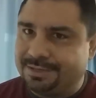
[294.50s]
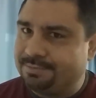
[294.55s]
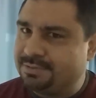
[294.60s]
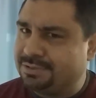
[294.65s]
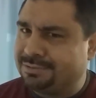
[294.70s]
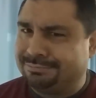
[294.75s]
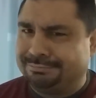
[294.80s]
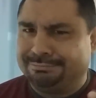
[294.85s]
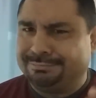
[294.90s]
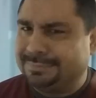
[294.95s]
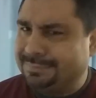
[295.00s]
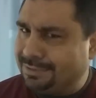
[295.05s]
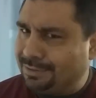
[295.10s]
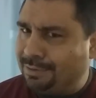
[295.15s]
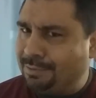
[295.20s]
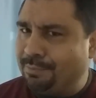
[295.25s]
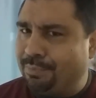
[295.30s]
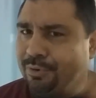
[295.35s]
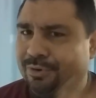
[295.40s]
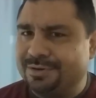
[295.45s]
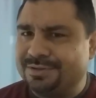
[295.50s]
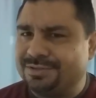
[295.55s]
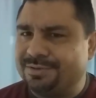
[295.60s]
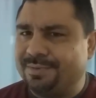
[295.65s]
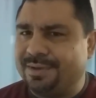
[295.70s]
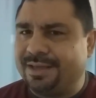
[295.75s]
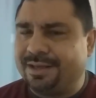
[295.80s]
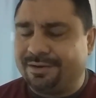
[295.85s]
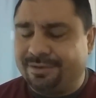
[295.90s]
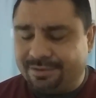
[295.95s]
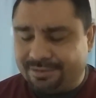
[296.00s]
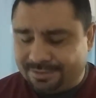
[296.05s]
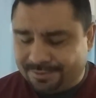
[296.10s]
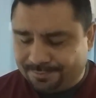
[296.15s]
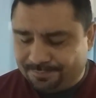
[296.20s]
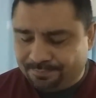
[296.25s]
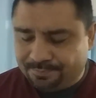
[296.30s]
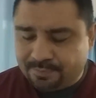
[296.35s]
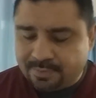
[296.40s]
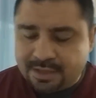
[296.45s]
your tips are important to me, it
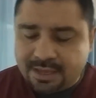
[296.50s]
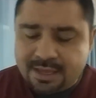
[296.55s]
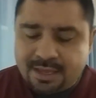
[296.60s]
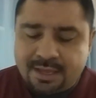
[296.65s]
hurt.